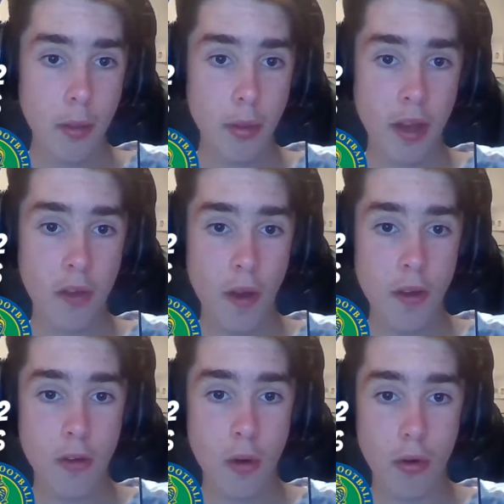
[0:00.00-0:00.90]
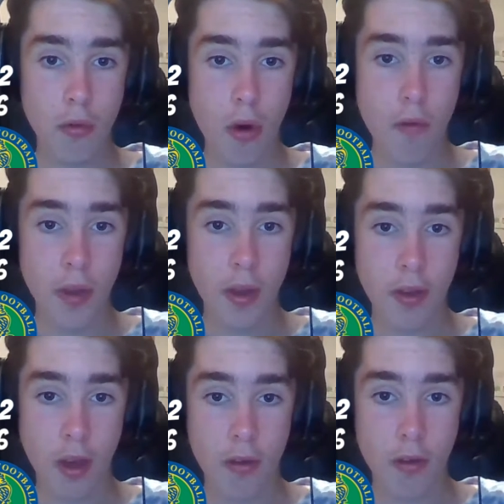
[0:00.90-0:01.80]
The Blacks faced Golden Grove for the
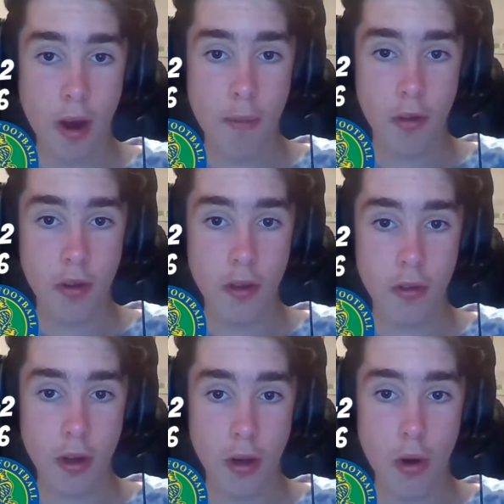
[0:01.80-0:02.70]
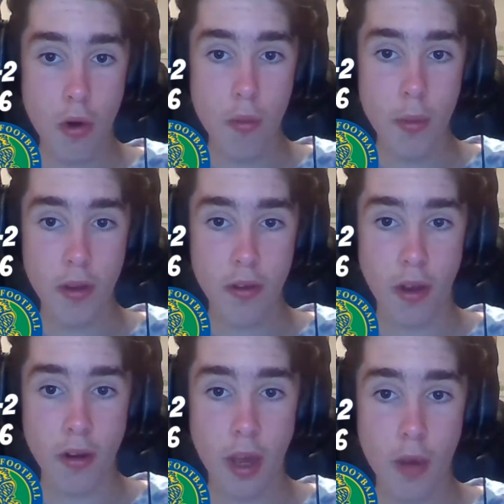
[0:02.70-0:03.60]
second time this season at home in the
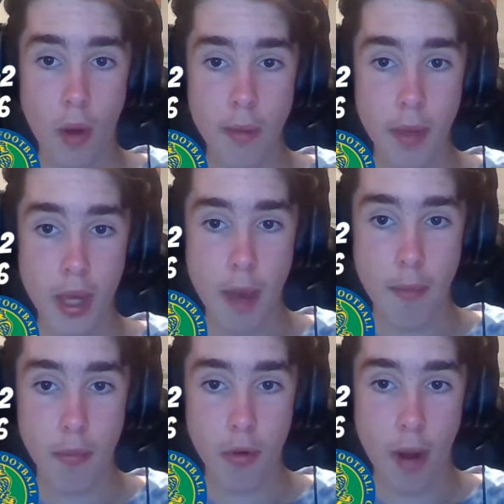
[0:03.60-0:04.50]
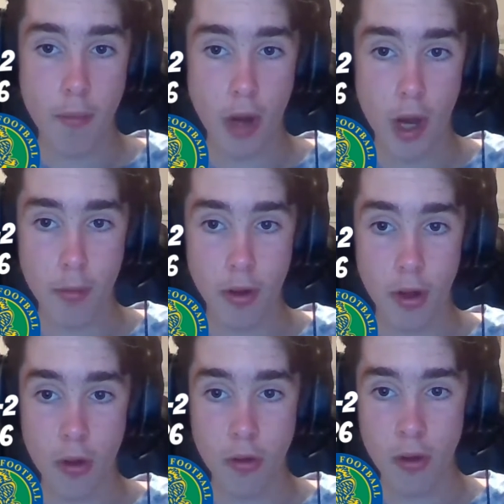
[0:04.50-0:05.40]
Sunday 1 p.m. primetime
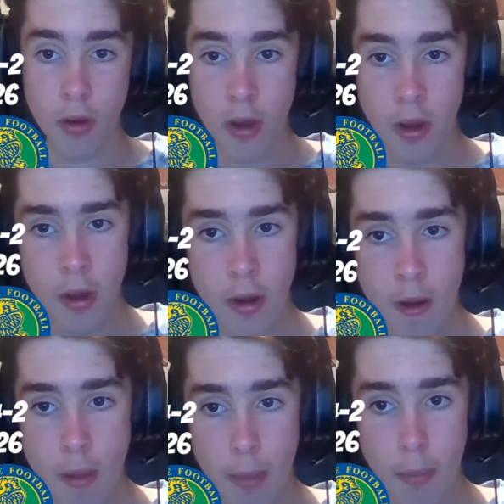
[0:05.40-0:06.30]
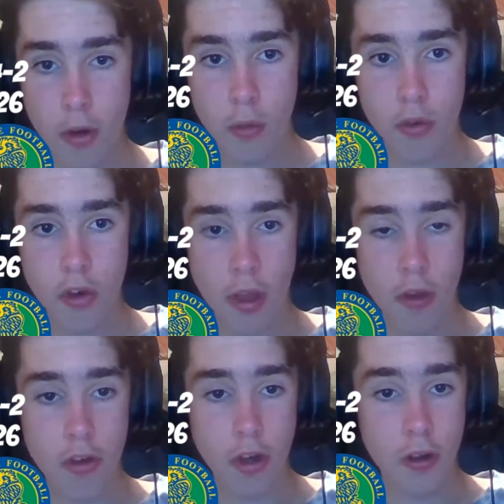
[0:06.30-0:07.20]
slot. The boys were
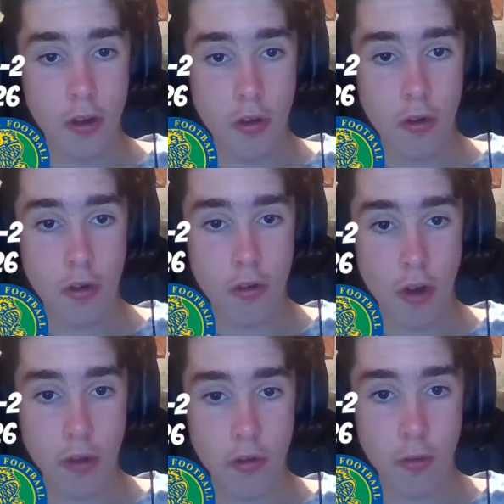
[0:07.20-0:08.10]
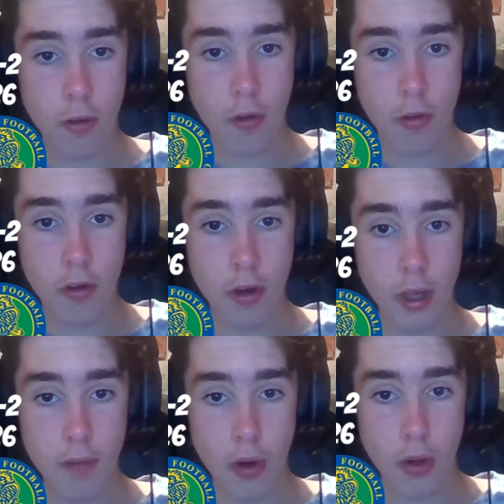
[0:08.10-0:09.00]
challenged to continue to challenge themselves to
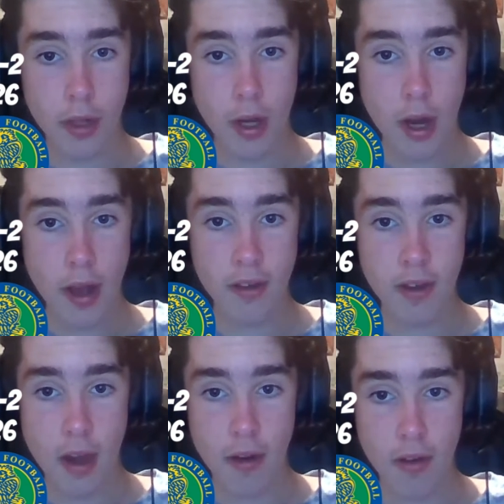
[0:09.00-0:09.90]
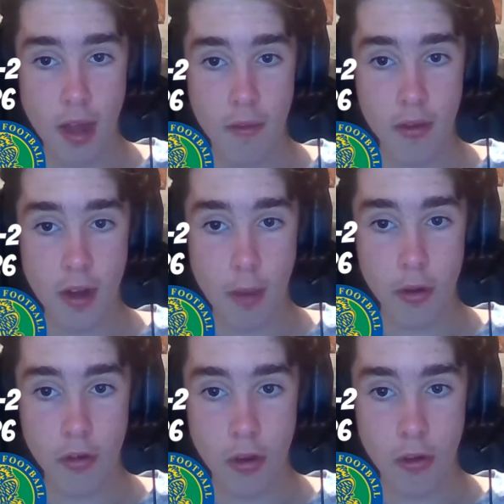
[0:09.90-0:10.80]
deliver on the high standards they've
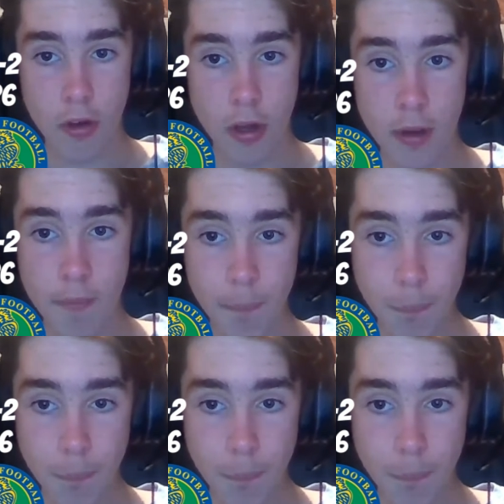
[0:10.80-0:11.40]
established this year,